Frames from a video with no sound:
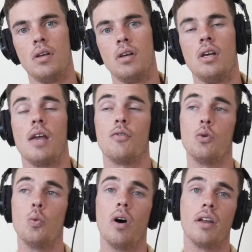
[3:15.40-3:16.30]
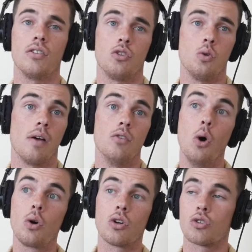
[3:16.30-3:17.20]
If you want to have no
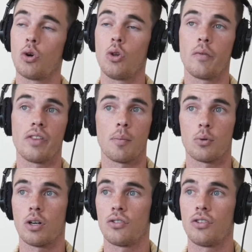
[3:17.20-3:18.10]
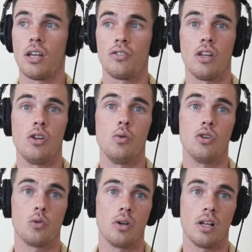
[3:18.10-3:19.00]
control over that process and you just
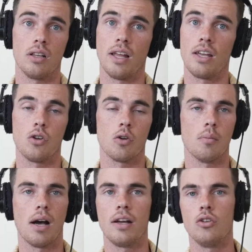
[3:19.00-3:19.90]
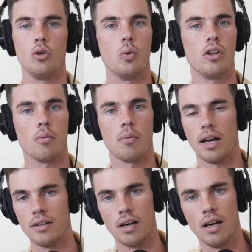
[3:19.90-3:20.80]
want to let your mind do what your mind
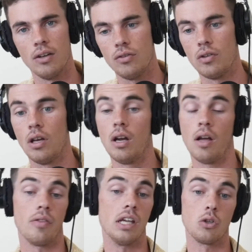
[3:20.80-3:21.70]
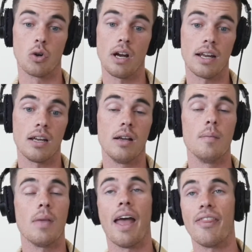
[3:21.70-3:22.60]
does, then great.
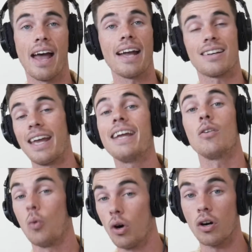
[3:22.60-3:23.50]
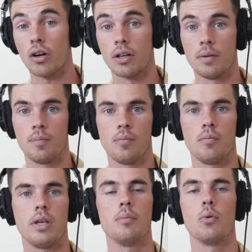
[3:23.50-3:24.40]
And that can work.
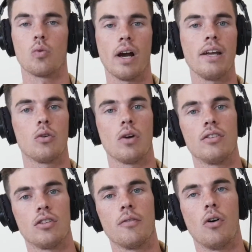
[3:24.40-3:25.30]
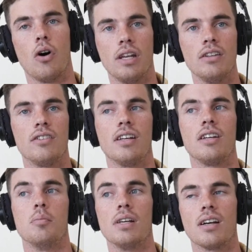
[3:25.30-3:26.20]
People write great stuff on instinct
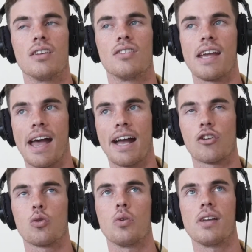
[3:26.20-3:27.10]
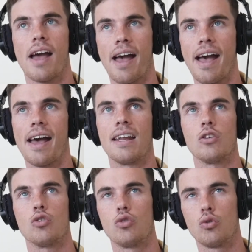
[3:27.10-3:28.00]
because they actually had a
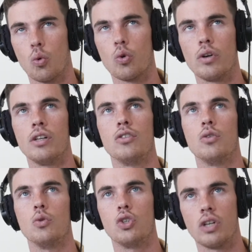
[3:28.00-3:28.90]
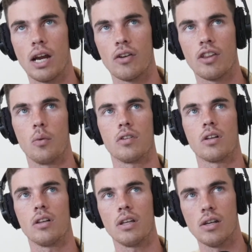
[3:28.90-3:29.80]
story to share that was
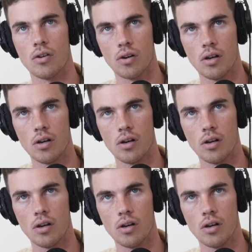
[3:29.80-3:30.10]
clear